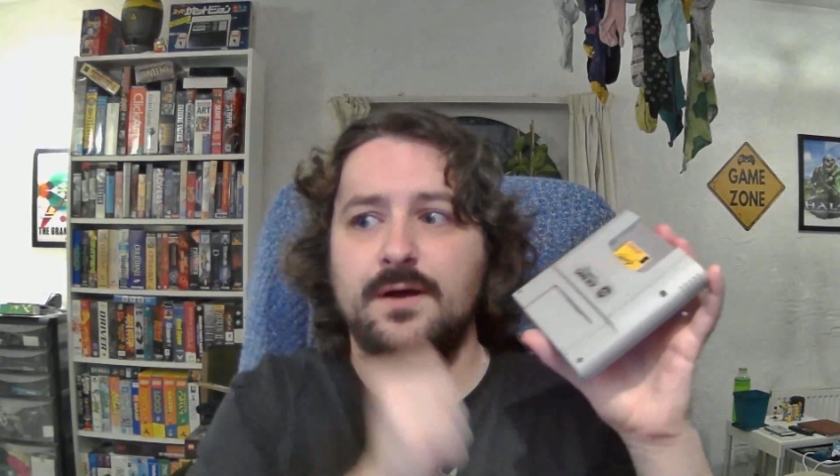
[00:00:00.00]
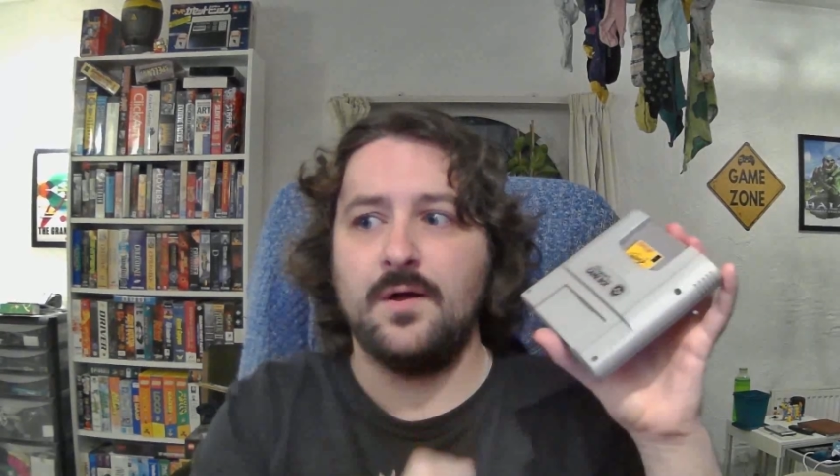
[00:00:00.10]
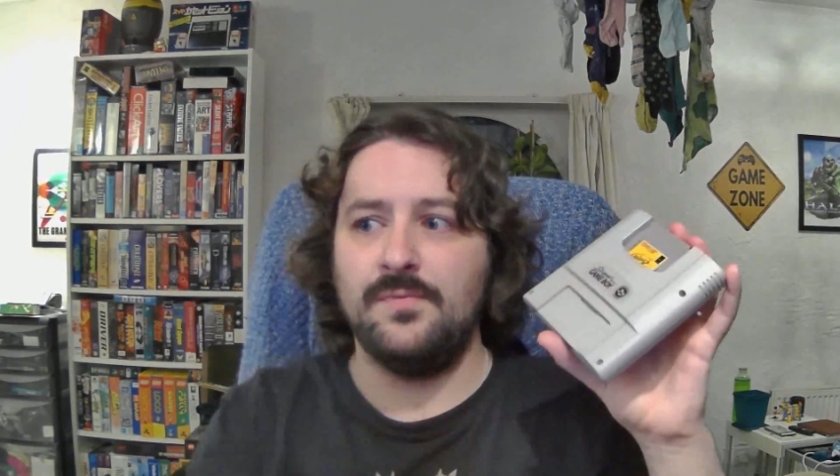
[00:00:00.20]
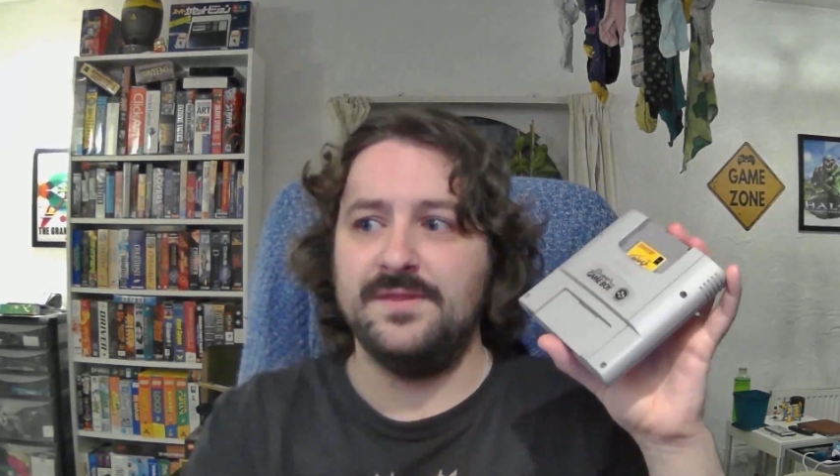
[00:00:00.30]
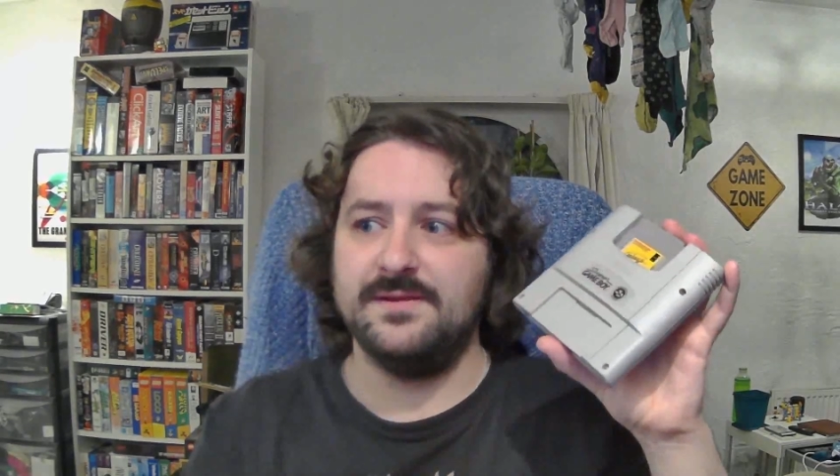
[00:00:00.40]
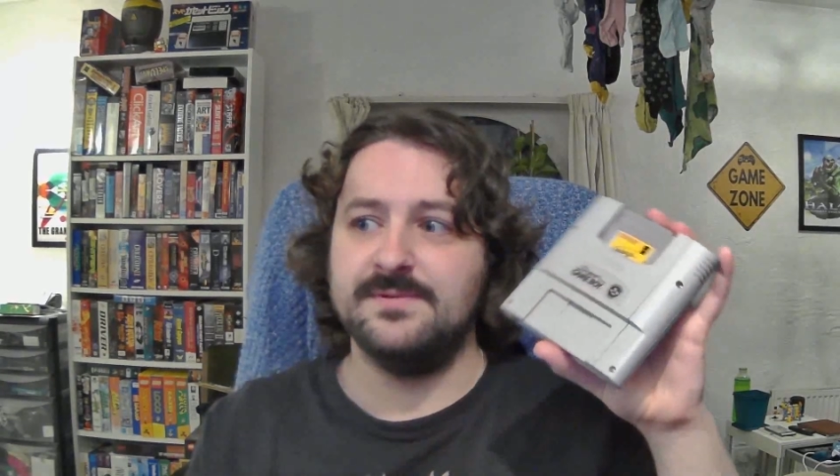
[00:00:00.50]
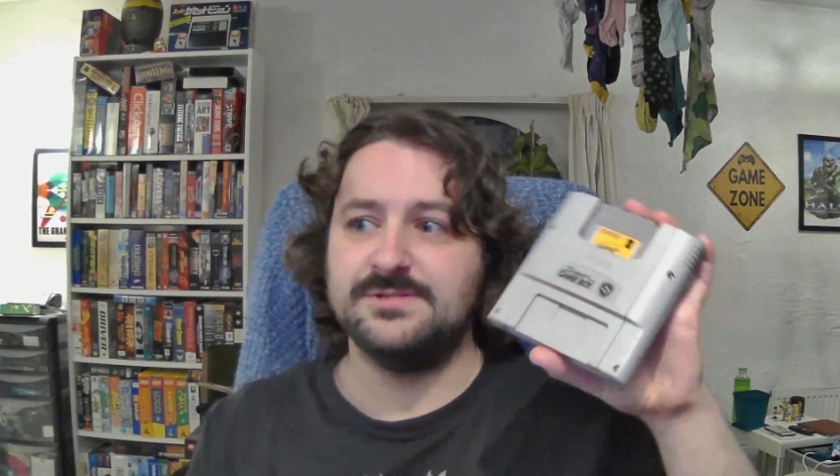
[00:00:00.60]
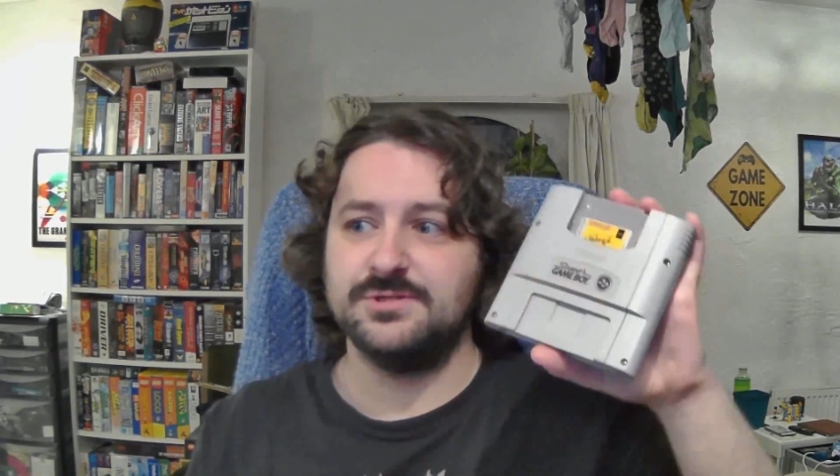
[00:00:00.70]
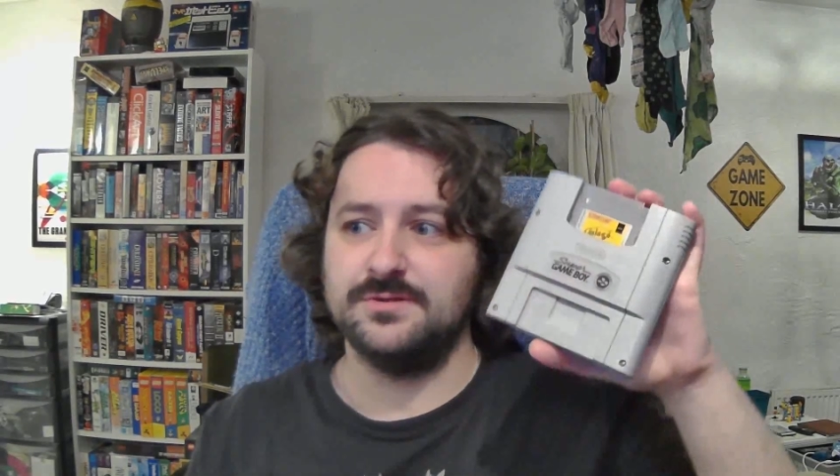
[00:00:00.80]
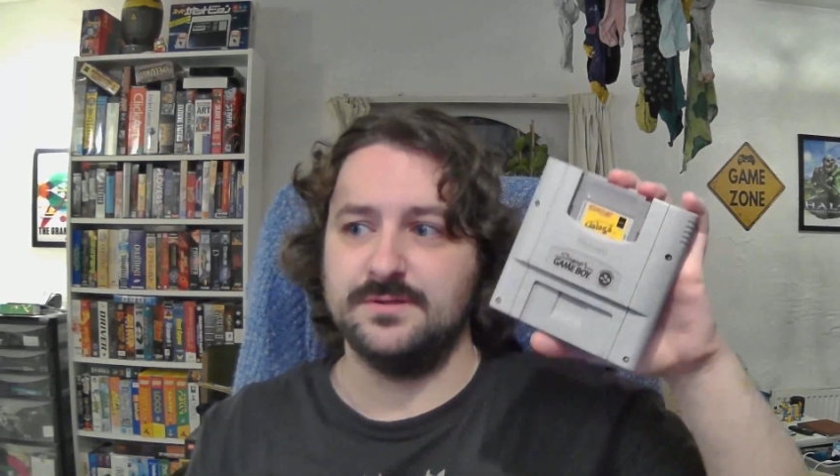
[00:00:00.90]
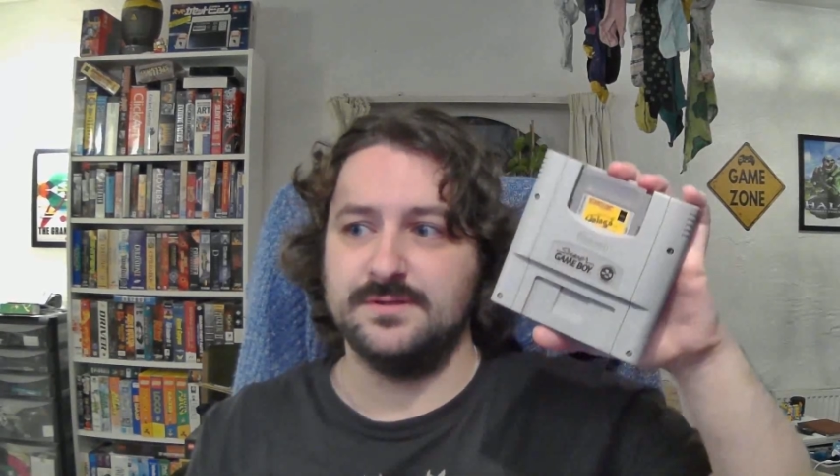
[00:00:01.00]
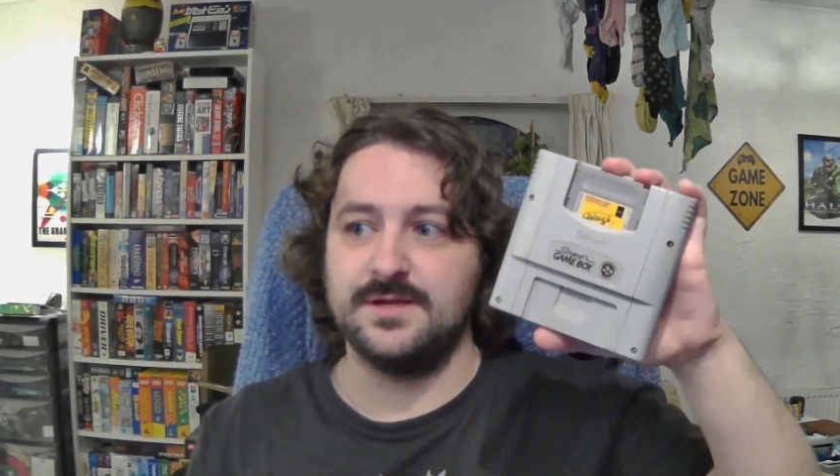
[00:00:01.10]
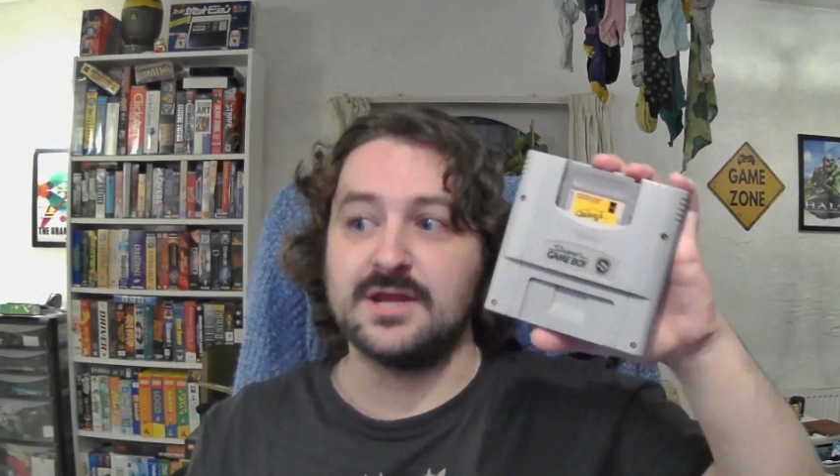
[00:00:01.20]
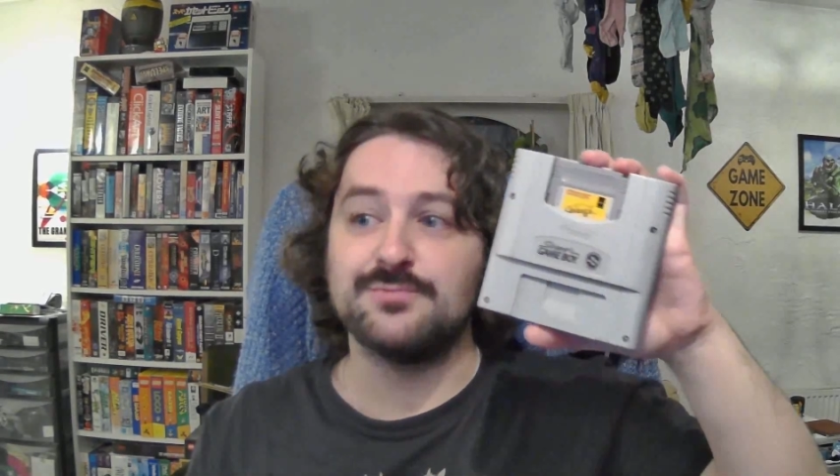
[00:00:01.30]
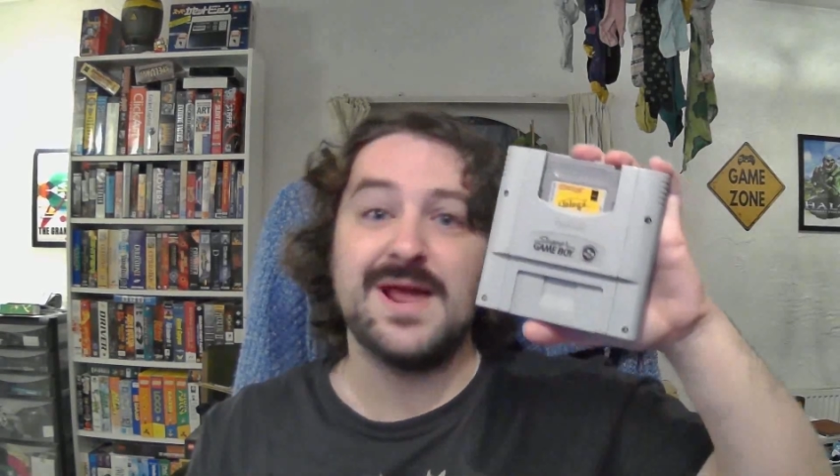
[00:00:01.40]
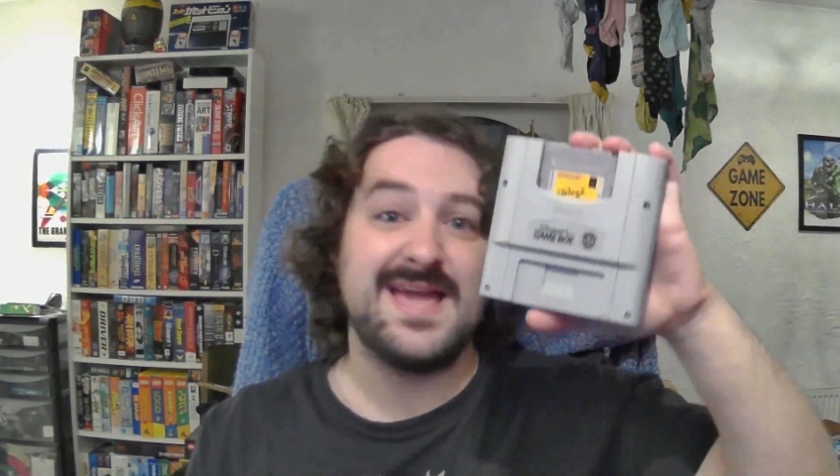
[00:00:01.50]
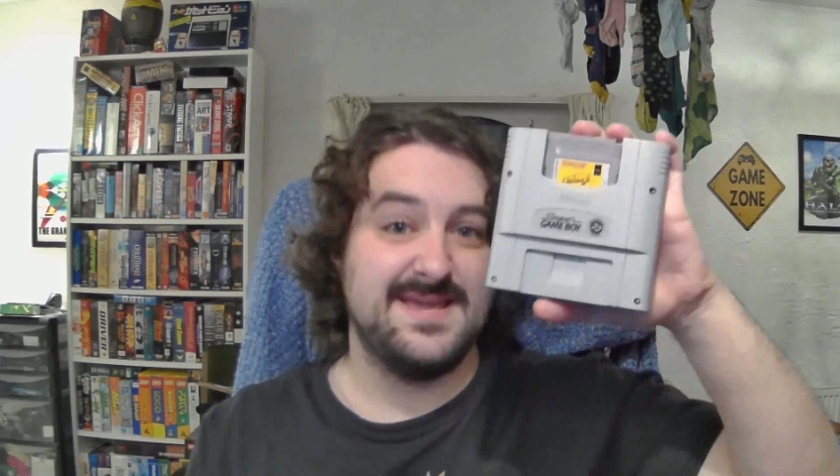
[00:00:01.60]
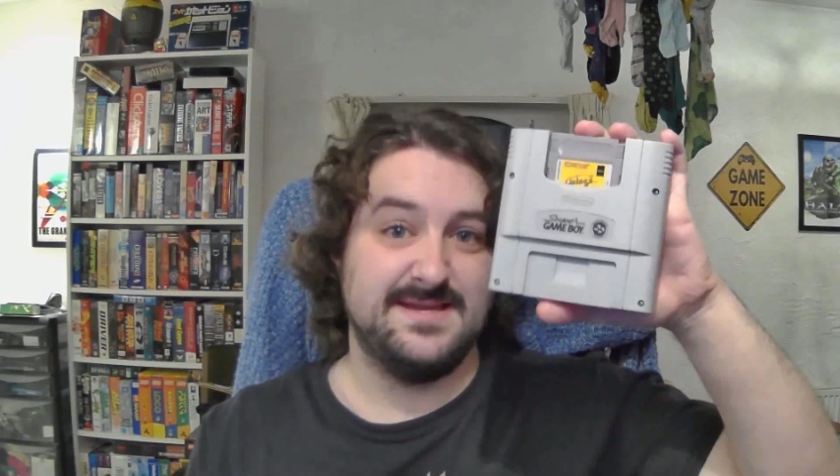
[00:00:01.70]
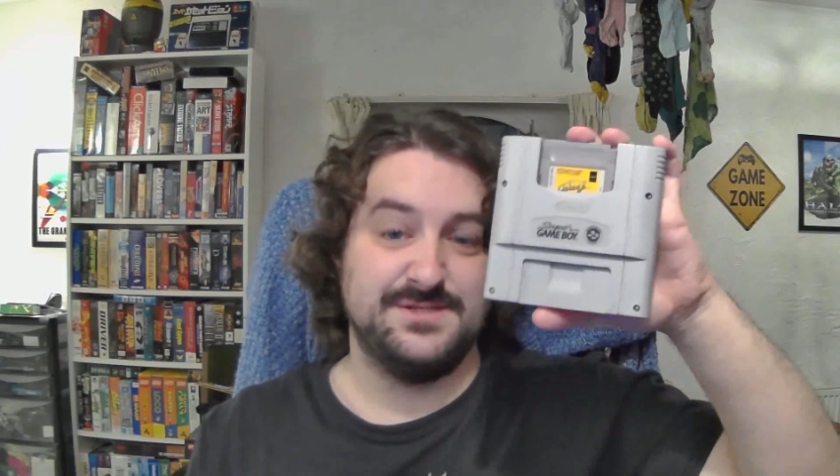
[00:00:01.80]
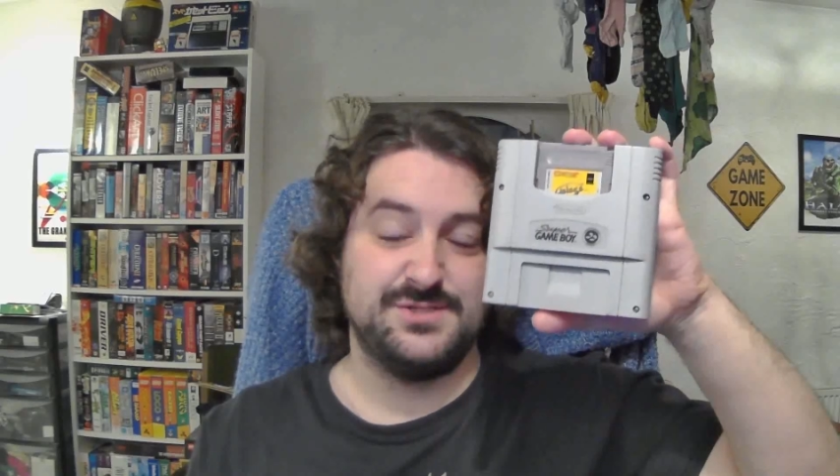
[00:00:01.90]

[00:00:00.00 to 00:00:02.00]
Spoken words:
on the original grey